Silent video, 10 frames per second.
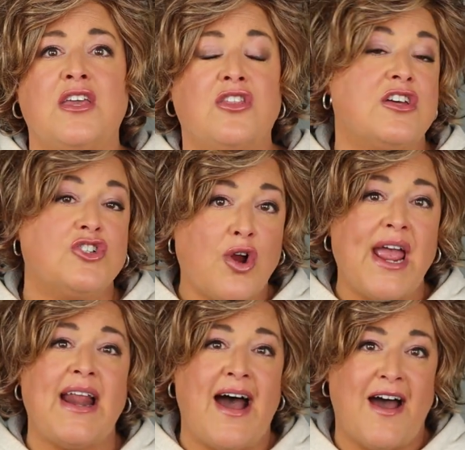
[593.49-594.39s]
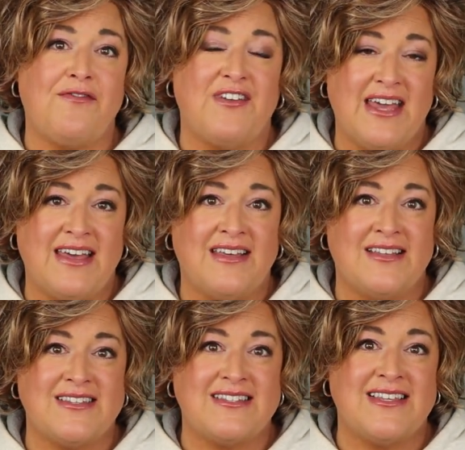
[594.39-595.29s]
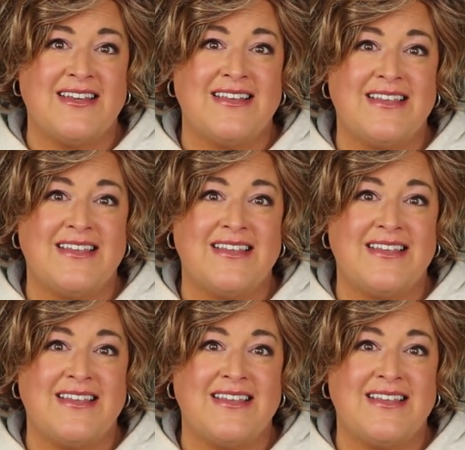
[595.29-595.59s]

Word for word: The trade-off is